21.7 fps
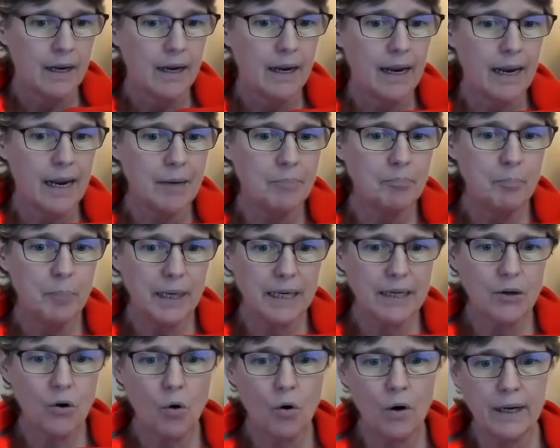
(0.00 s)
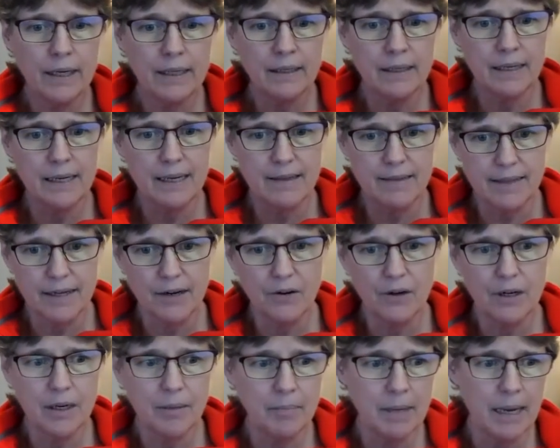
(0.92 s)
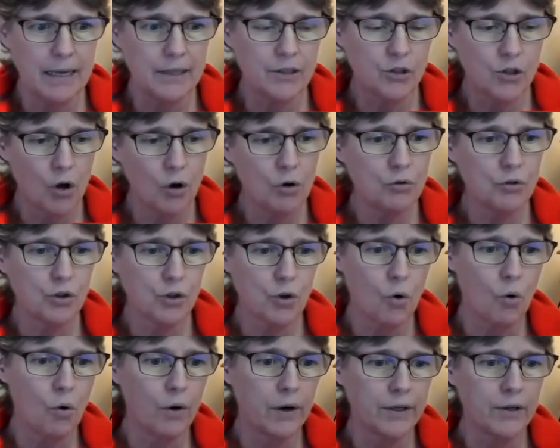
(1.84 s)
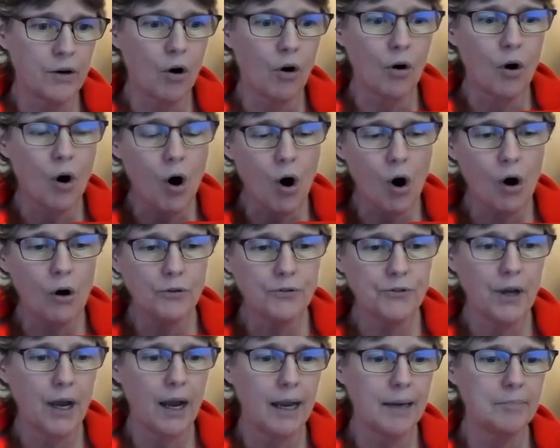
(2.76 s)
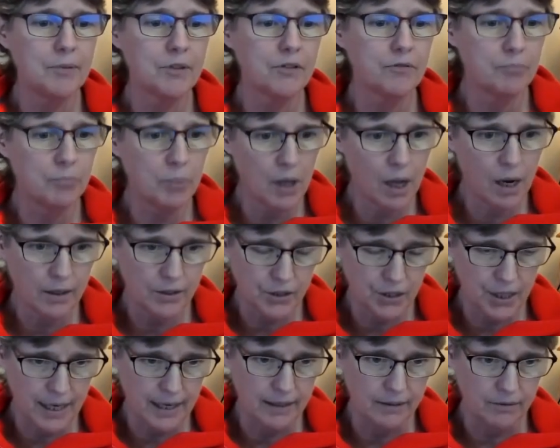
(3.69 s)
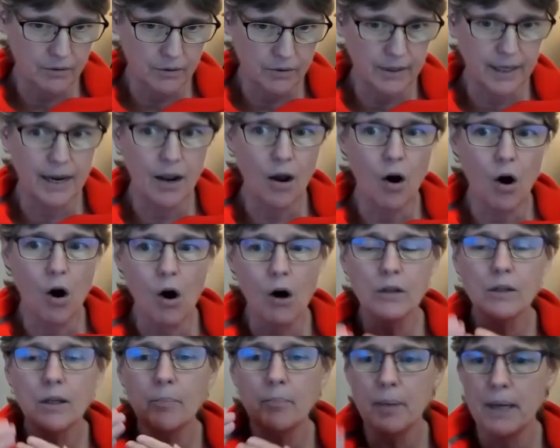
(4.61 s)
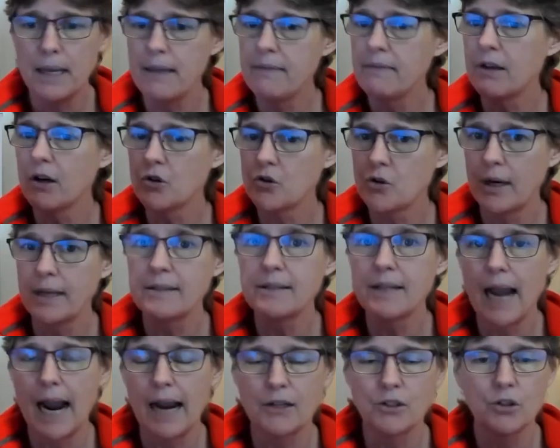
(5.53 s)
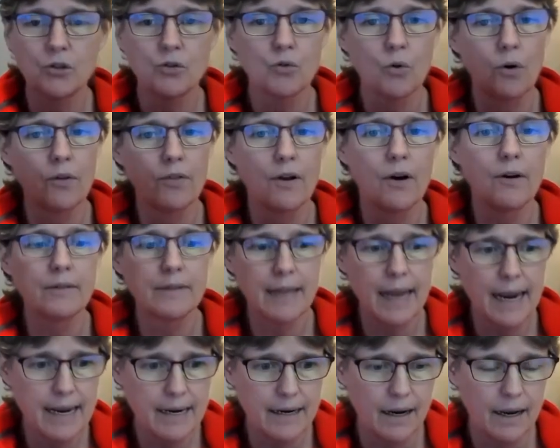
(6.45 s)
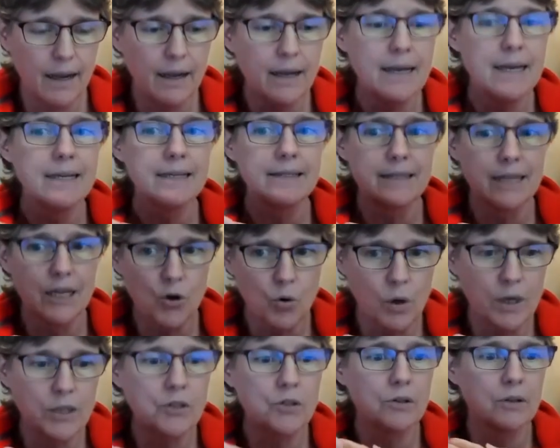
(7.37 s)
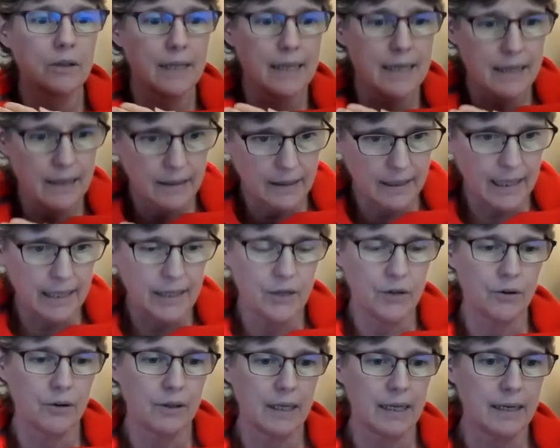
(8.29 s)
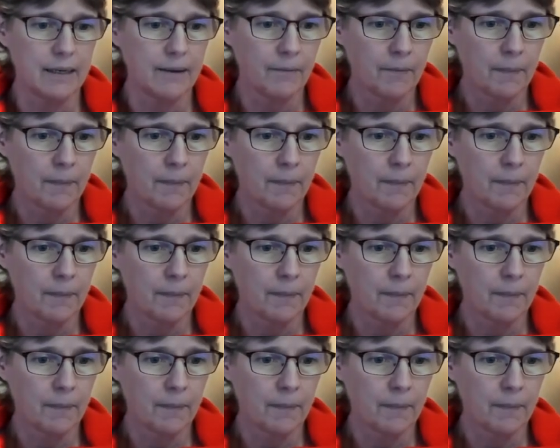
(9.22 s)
And Bitcoin, Ethereum, and Dogecoin are all types of blockchains. They all append their transactions or their data sequentially, linearly.